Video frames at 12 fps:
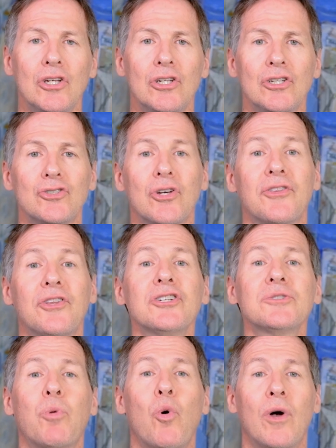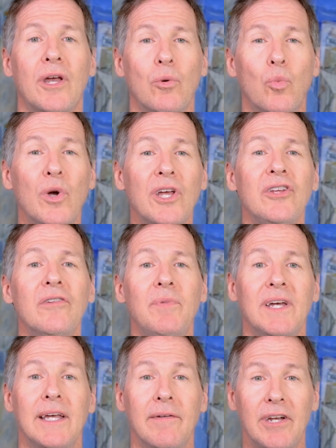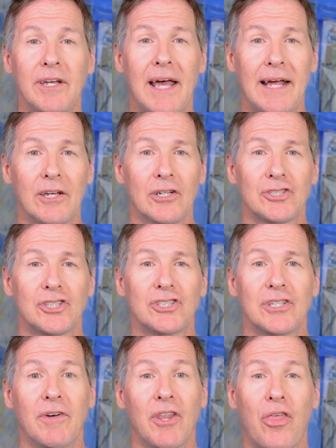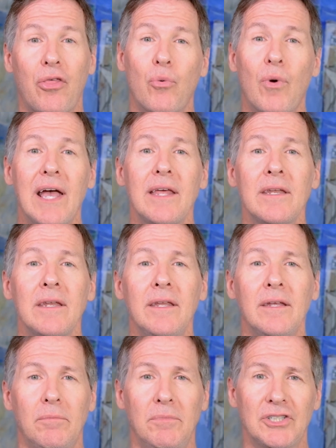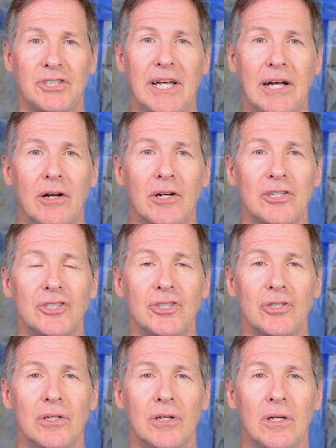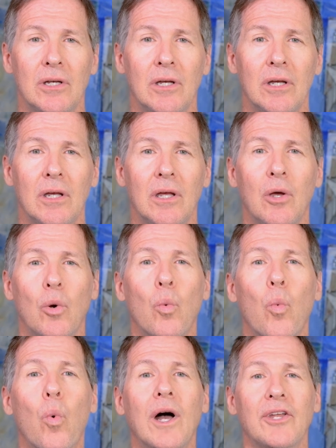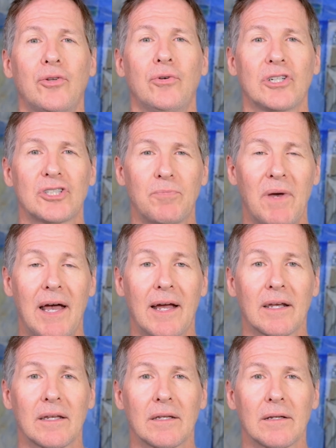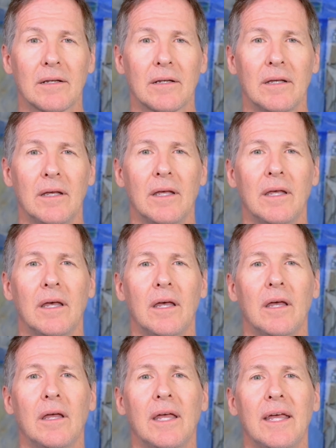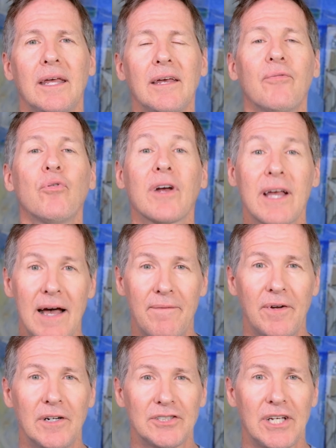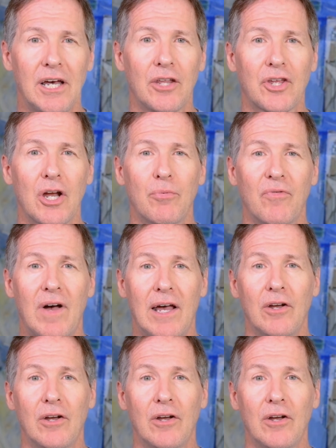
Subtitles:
So at this point, when you've been given a diagnosis of a threatened miscarriage, what to expect? If we're confident as a healthcare provider